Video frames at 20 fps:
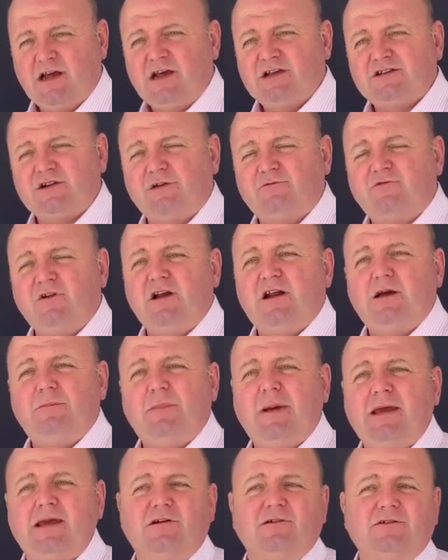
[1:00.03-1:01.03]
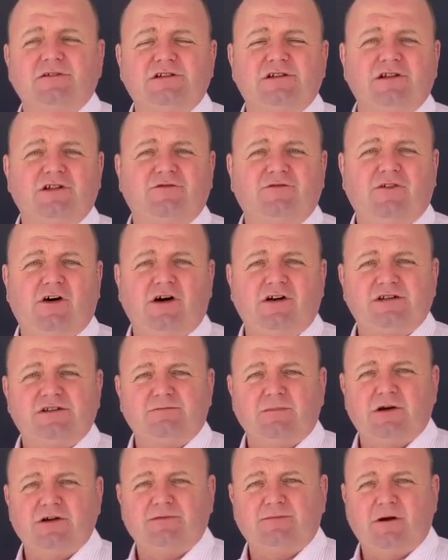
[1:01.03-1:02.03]
So it really appeals to the fast
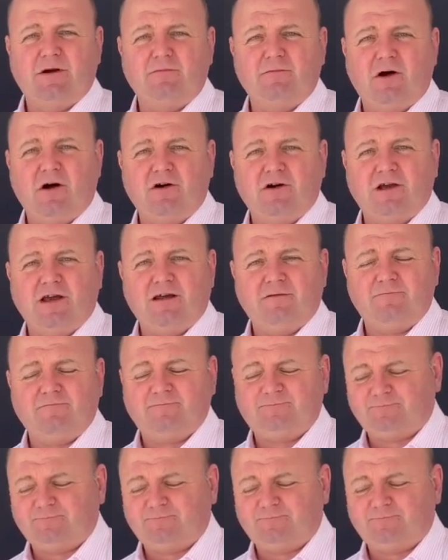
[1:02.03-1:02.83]
motorboat market.